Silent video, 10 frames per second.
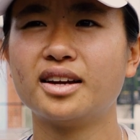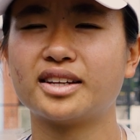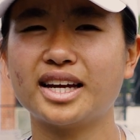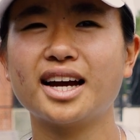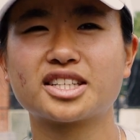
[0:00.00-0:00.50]

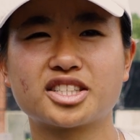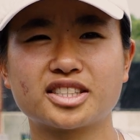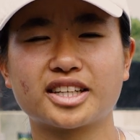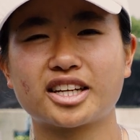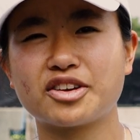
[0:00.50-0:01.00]
Yeah, it's
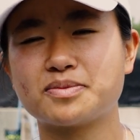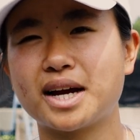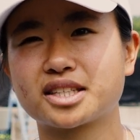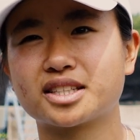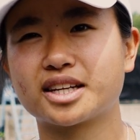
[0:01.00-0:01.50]
just comes
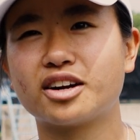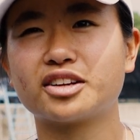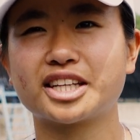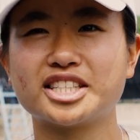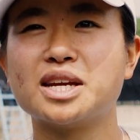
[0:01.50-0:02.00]
back to
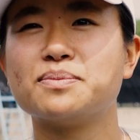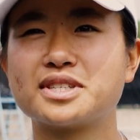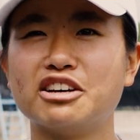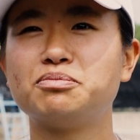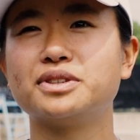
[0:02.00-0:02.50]
our team
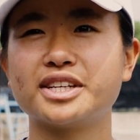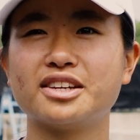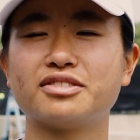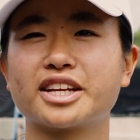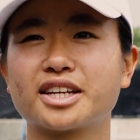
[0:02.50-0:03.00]

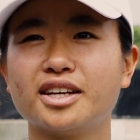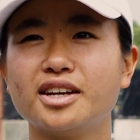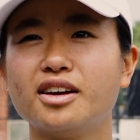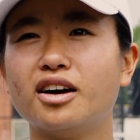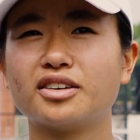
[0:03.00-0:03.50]
self-belief.
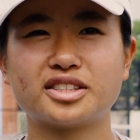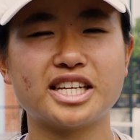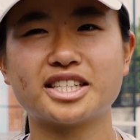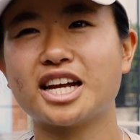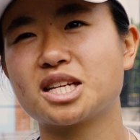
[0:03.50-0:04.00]

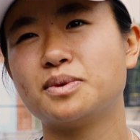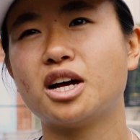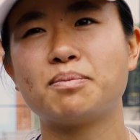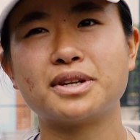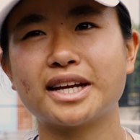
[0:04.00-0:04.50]
Season has been
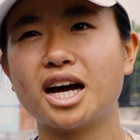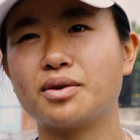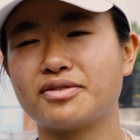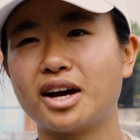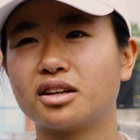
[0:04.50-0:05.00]
up and down.
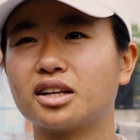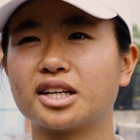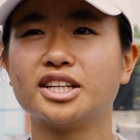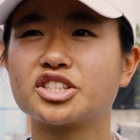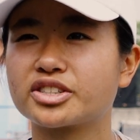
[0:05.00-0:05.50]
We've had a lot
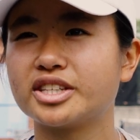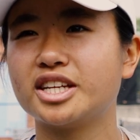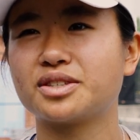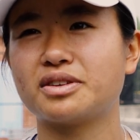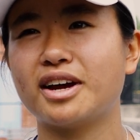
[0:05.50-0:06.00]
of
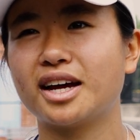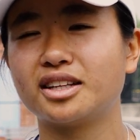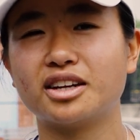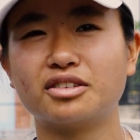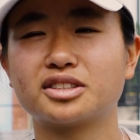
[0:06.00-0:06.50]
injuries. We've had
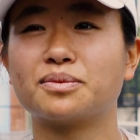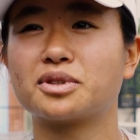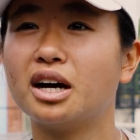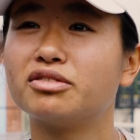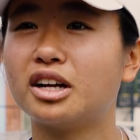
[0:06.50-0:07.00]
some
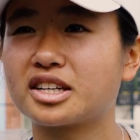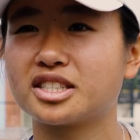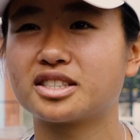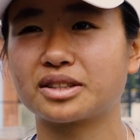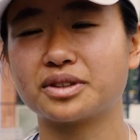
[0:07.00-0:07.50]
tough
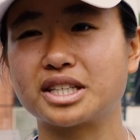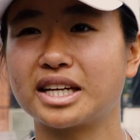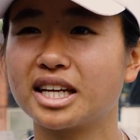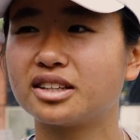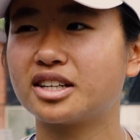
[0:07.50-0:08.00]
losses, really
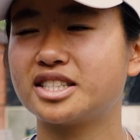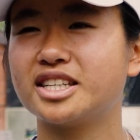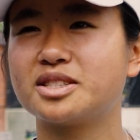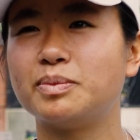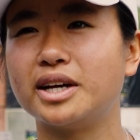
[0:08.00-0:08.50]
tight
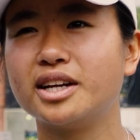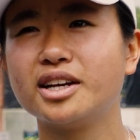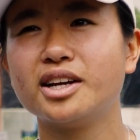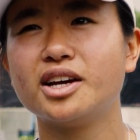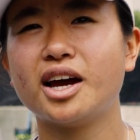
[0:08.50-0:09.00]
losses, but
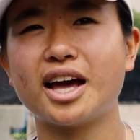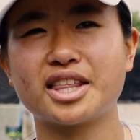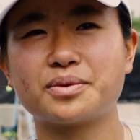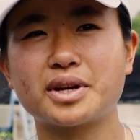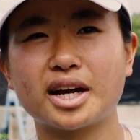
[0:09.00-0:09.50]
I
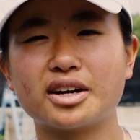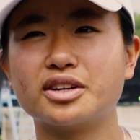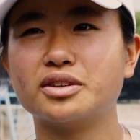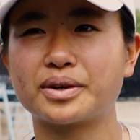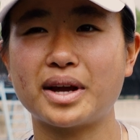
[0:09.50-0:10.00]
think we kind of
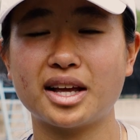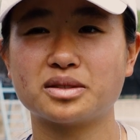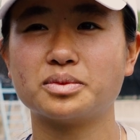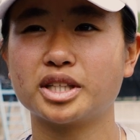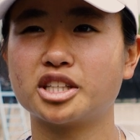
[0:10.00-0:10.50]
knew we had
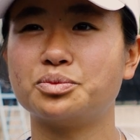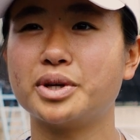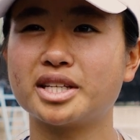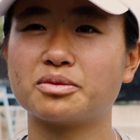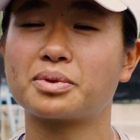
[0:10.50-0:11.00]
some really good
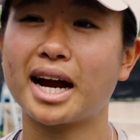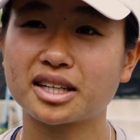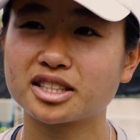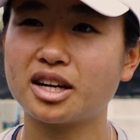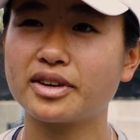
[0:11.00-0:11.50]
weeks of
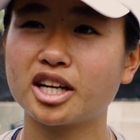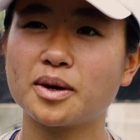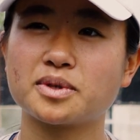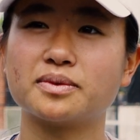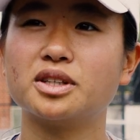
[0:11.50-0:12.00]
practice coming
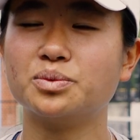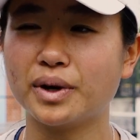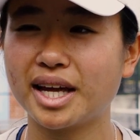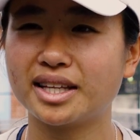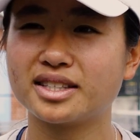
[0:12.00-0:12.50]
up, some good
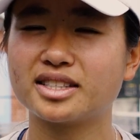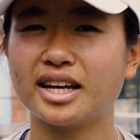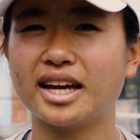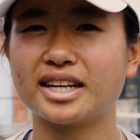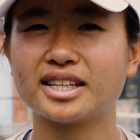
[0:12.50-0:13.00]
wins,
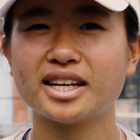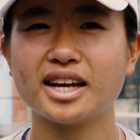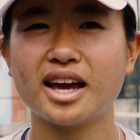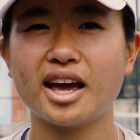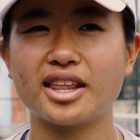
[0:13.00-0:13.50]
and
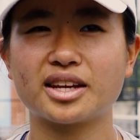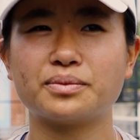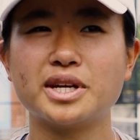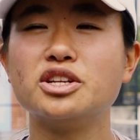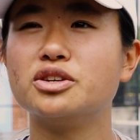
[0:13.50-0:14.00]
I think
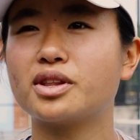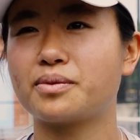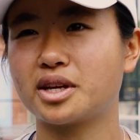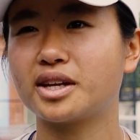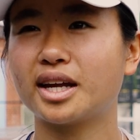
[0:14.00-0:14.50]
we knew that
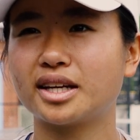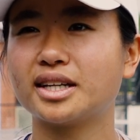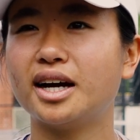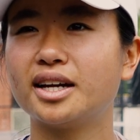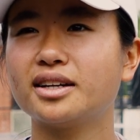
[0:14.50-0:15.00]
we could get it
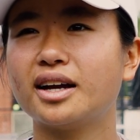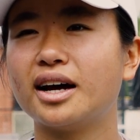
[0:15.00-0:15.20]
done.